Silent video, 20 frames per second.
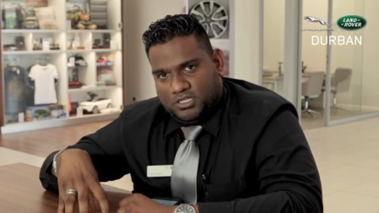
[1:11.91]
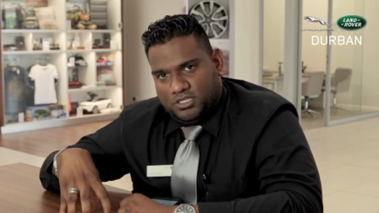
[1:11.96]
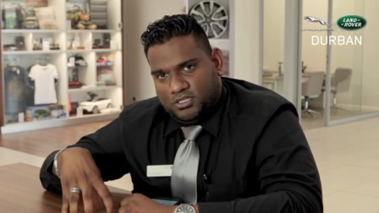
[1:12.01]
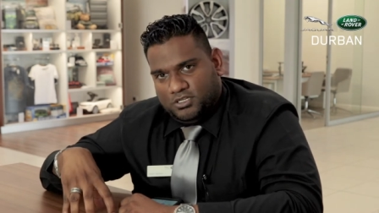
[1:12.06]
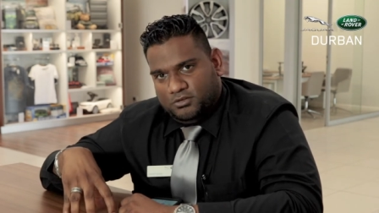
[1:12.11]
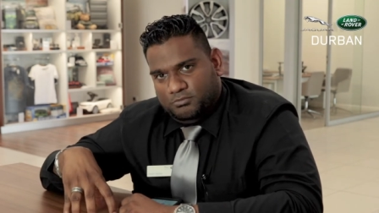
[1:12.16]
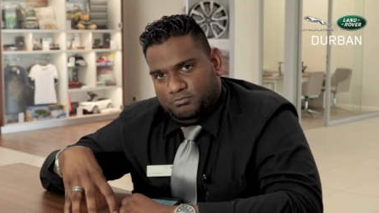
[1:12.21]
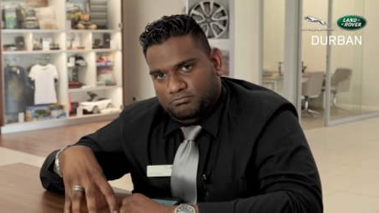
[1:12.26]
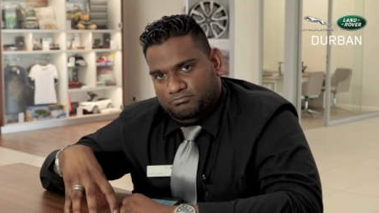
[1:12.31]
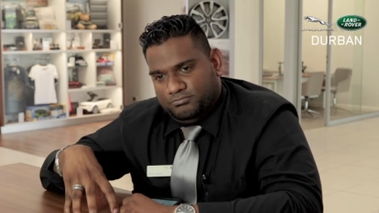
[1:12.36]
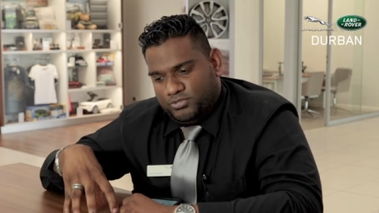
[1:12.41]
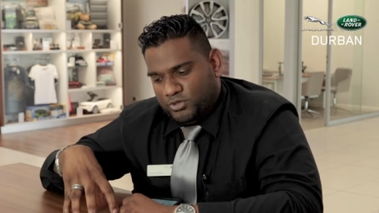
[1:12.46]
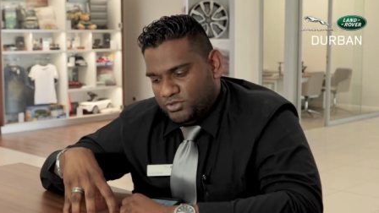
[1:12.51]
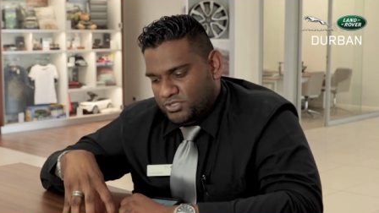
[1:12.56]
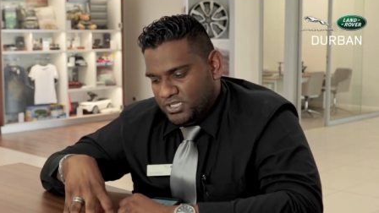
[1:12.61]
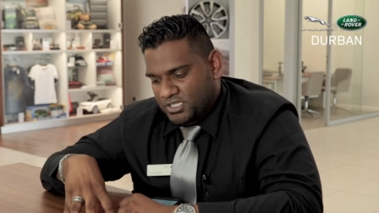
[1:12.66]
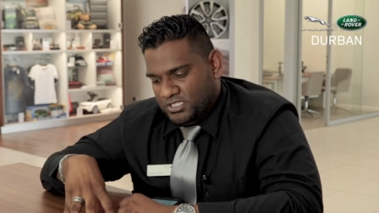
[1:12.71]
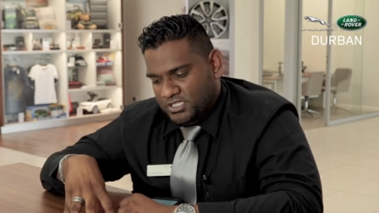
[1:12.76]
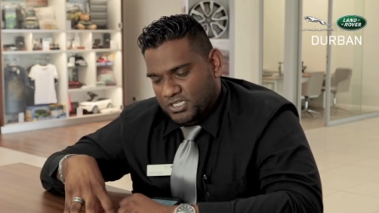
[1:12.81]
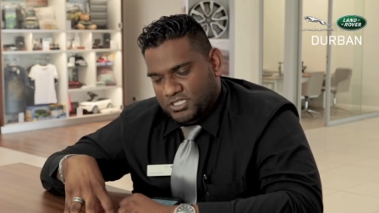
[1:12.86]
the
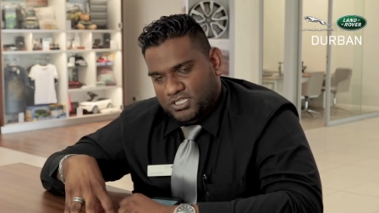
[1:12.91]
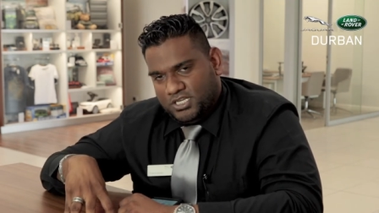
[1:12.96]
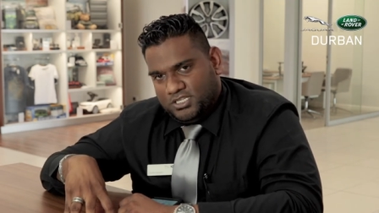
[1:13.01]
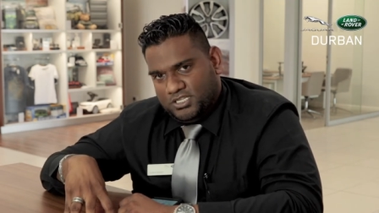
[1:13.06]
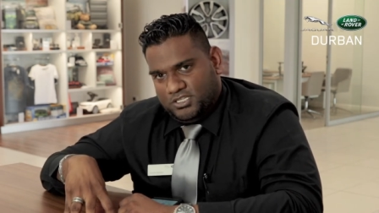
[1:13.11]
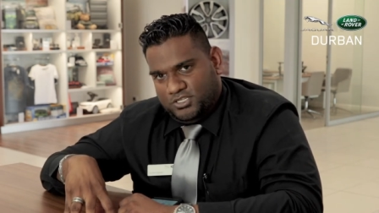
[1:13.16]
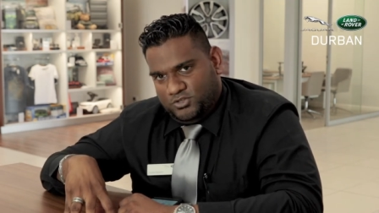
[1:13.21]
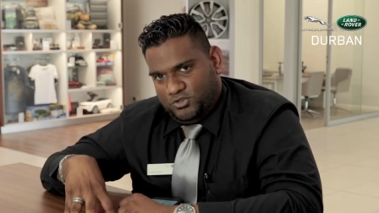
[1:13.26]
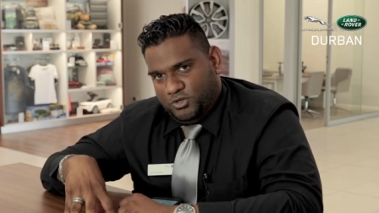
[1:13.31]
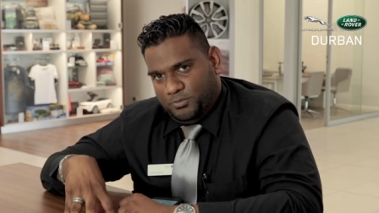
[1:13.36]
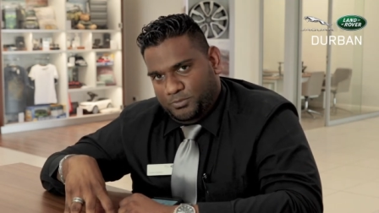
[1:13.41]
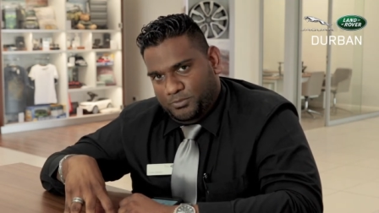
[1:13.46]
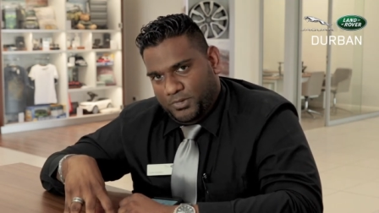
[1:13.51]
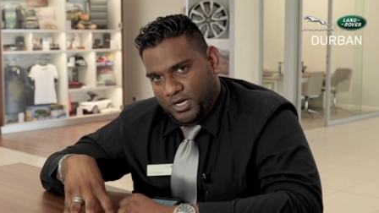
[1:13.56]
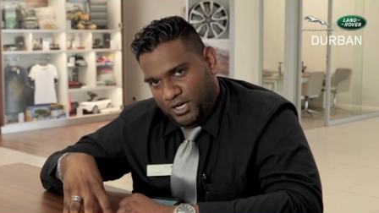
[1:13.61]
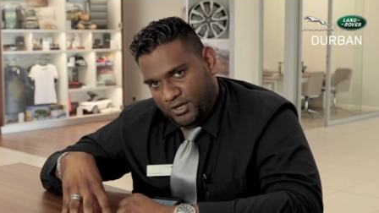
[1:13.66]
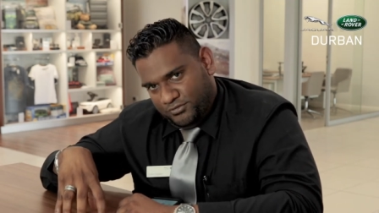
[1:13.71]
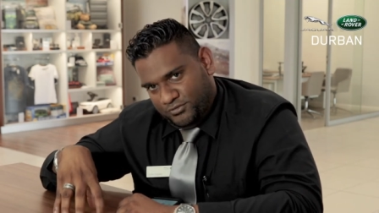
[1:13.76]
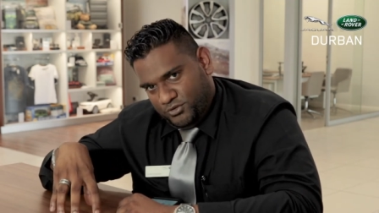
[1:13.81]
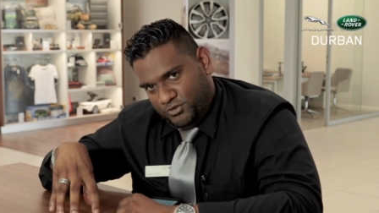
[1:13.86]
process just doesn't stop
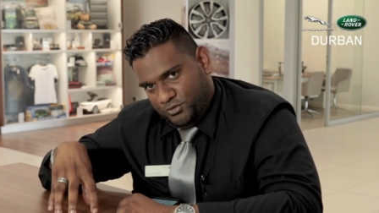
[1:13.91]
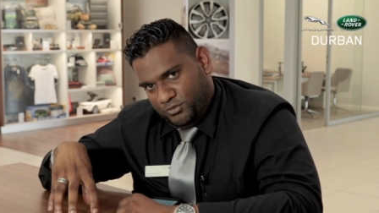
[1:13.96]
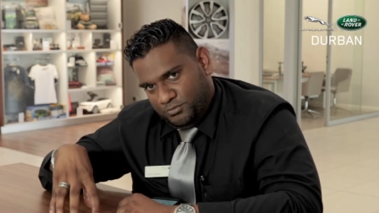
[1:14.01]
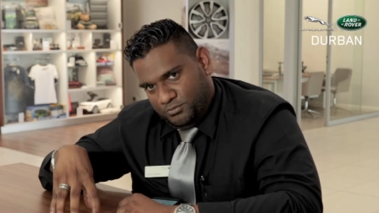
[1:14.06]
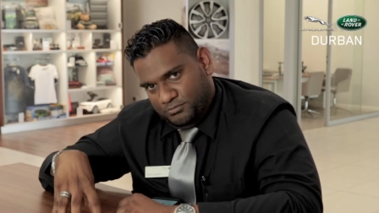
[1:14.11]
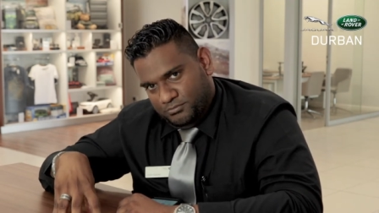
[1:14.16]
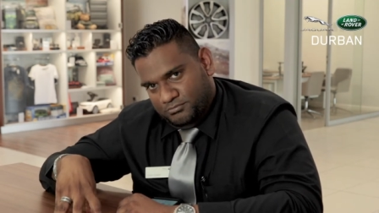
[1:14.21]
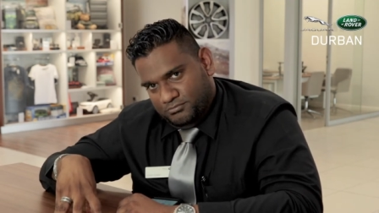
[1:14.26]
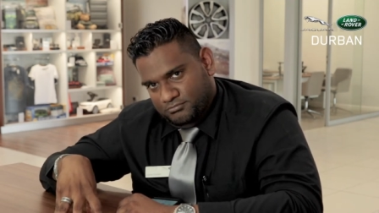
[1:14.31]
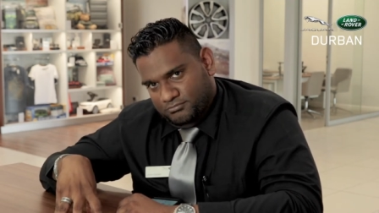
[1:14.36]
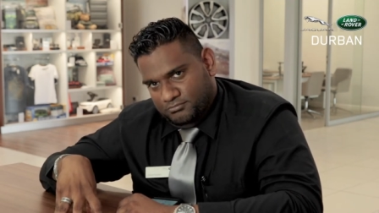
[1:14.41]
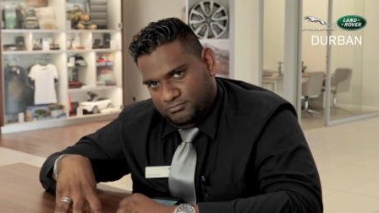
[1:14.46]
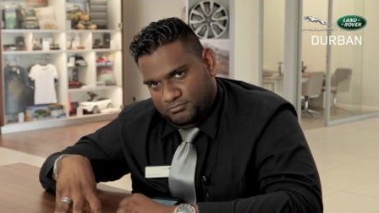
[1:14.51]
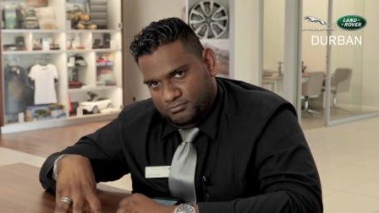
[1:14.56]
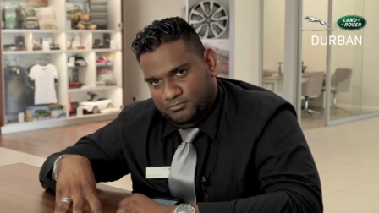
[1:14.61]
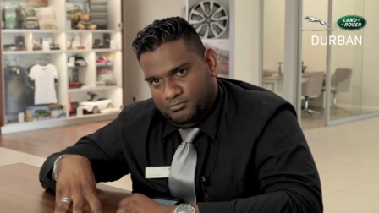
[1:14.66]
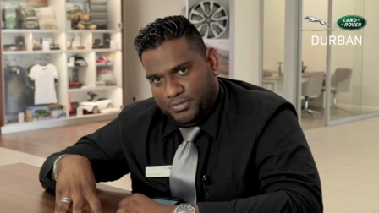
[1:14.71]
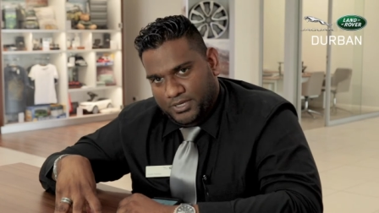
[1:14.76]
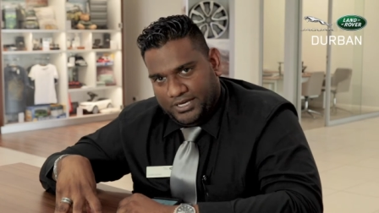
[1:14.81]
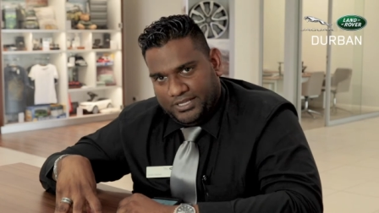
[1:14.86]
after you
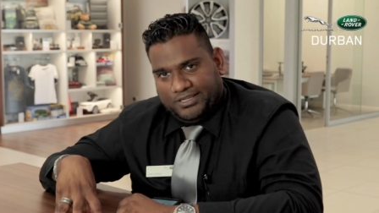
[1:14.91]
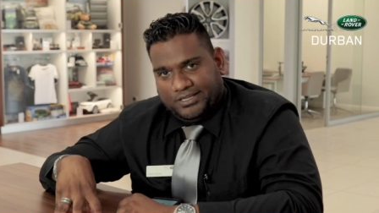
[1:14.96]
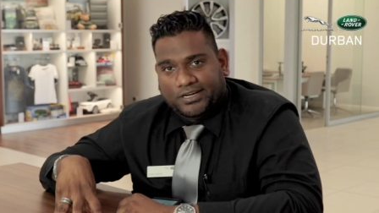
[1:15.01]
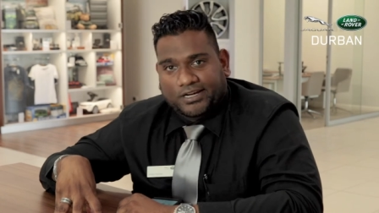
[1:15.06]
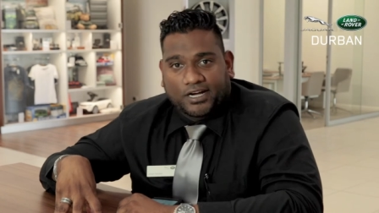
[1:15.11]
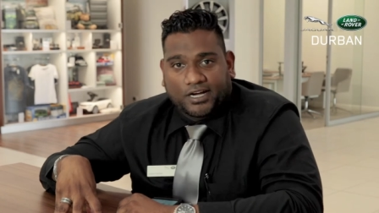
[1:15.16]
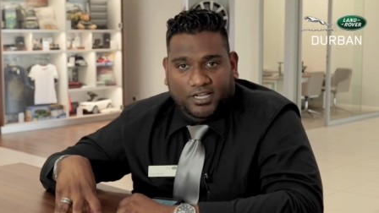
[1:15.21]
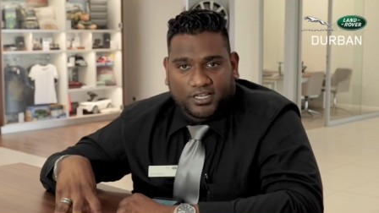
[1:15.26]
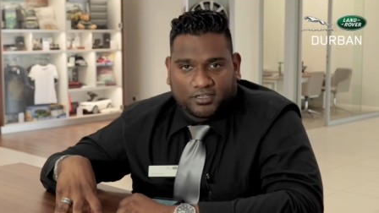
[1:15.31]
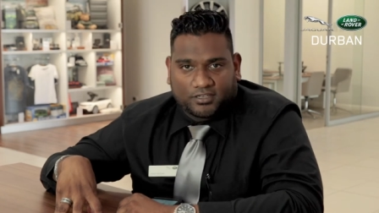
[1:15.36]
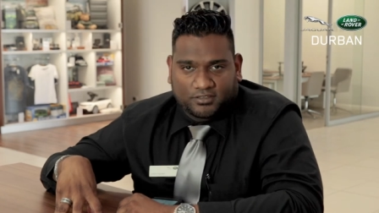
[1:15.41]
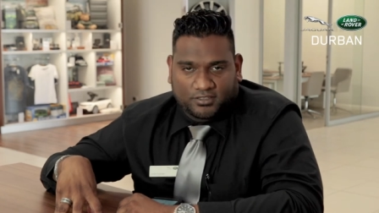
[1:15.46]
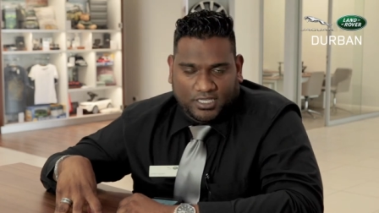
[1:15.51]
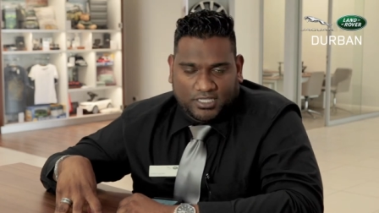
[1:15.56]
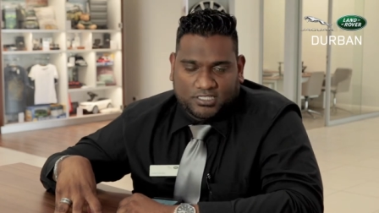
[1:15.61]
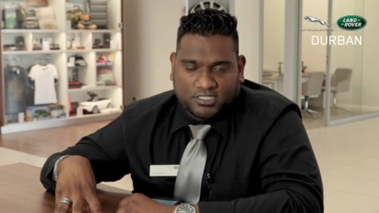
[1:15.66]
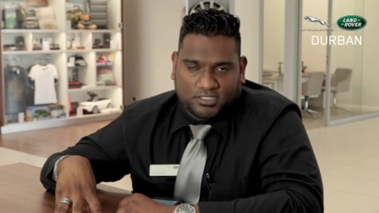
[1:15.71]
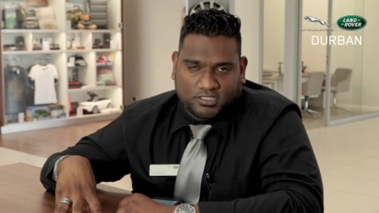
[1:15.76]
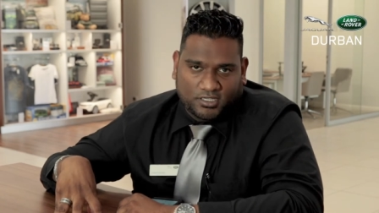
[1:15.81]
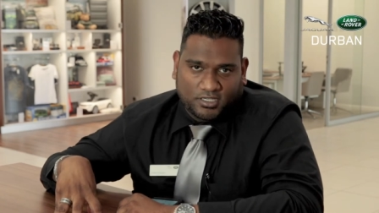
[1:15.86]
buy the car and
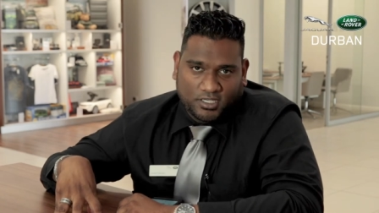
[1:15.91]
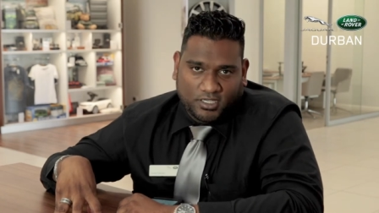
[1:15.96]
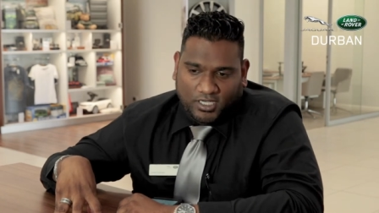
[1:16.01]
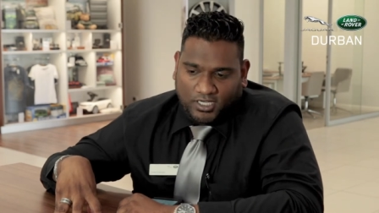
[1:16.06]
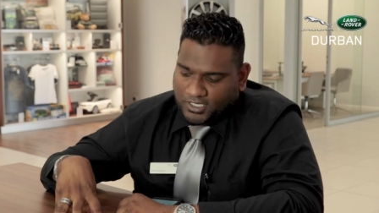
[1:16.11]
that's it.